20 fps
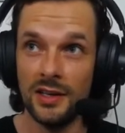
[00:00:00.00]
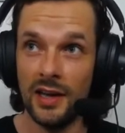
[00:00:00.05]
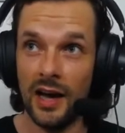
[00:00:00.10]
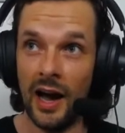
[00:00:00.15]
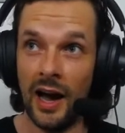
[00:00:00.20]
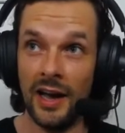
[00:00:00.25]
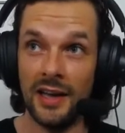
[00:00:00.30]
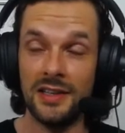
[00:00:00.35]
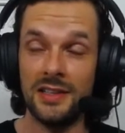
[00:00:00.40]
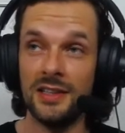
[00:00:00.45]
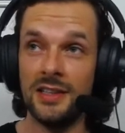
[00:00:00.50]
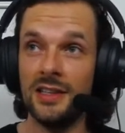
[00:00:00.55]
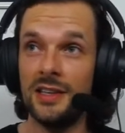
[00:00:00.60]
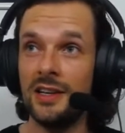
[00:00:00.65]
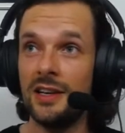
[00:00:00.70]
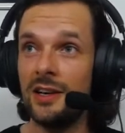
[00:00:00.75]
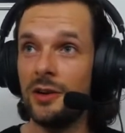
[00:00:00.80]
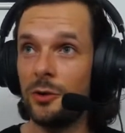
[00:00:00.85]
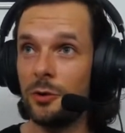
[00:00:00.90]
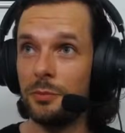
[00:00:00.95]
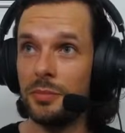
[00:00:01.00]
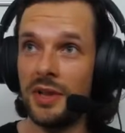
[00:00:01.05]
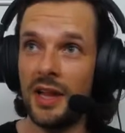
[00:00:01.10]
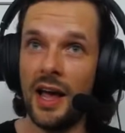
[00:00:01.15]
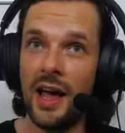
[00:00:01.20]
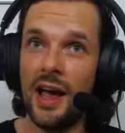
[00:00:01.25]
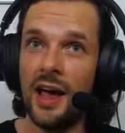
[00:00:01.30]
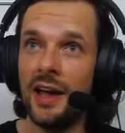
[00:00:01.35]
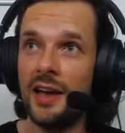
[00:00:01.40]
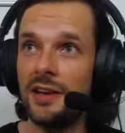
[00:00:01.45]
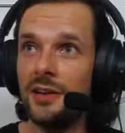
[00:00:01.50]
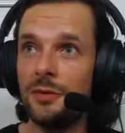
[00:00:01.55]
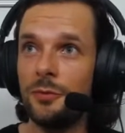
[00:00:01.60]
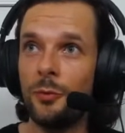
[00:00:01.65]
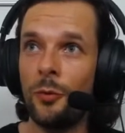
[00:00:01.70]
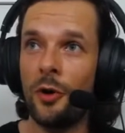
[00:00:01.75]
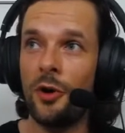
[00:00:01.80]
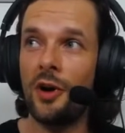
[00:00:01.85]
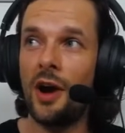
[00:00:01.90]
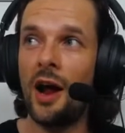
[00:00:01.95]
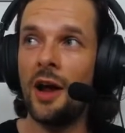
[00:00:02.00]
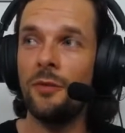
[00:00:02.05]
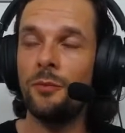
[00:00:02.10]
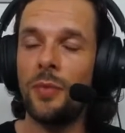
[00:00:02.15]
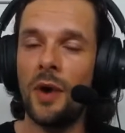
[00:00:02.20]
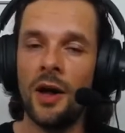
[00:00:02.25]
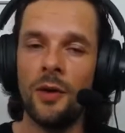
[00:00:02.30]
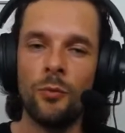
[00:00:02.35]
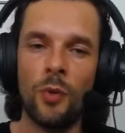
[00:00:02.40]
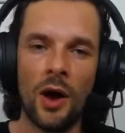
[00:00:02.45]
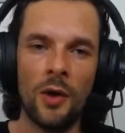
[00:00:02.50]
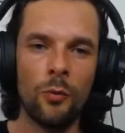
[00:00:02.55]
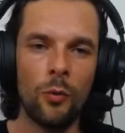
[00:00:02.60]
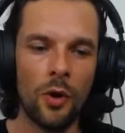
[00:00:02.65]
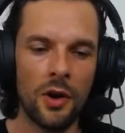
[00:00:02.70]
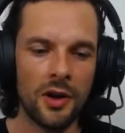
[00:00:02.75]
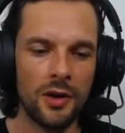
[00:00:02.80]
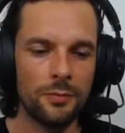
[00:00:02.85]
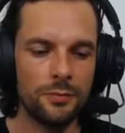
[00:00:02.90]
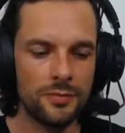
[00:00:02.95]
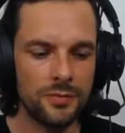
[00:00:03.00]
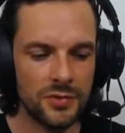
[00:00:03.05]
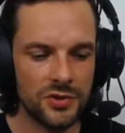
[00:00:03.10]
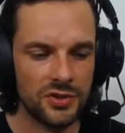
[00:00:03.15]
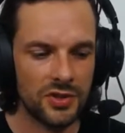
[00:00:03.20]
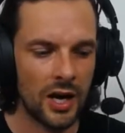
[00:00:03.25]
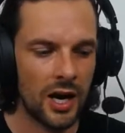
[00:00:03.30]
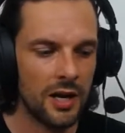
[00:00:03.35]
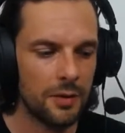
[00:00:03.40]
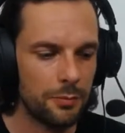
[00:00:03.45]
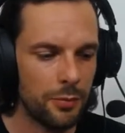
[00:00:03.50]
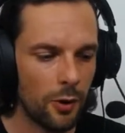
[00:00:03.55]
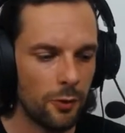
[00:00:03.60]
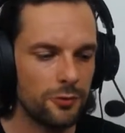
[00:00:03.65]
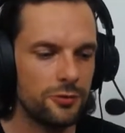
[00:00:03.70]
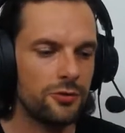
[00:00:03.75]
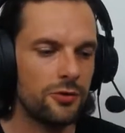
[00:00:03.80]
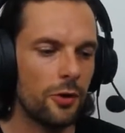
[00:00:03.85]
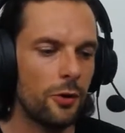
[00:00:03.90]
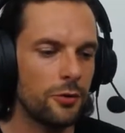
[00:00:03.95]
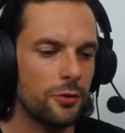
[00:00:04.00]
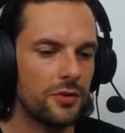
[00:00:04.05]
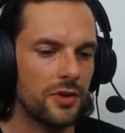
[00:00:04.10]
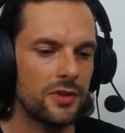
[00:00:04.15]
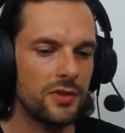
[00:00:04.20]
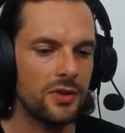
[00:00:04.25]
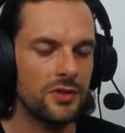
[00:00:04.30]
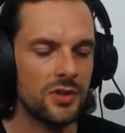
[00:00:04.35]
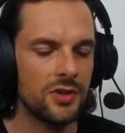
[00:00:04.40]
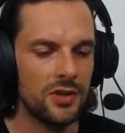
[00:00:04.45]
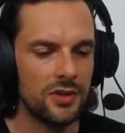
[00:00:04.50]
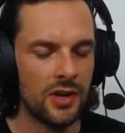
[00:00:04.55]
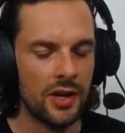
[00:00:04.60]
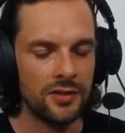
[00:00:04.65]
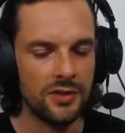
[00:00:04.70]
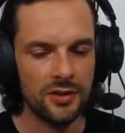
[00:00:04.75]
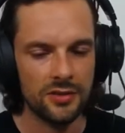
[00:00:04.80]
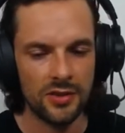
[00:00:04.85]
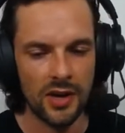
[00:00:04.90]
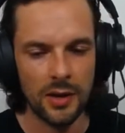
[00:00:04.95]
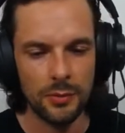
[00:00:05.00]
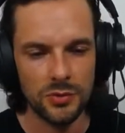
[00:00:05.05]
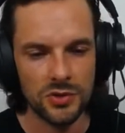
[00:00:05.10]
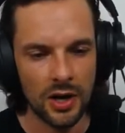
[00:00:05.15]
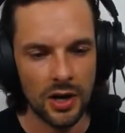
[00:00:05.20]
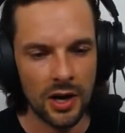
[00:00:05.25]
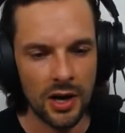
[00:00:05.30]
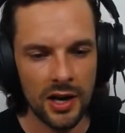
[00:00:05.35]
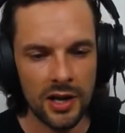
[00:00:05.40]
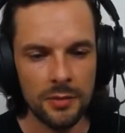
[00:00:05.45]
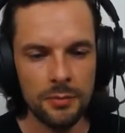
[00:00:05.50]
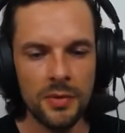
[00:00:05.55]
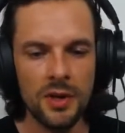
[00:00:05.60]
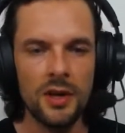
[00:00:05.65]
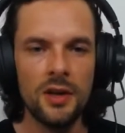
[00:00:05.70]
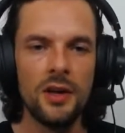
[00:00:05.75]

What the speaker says: idea or plan where I want to start both shows at at the same time,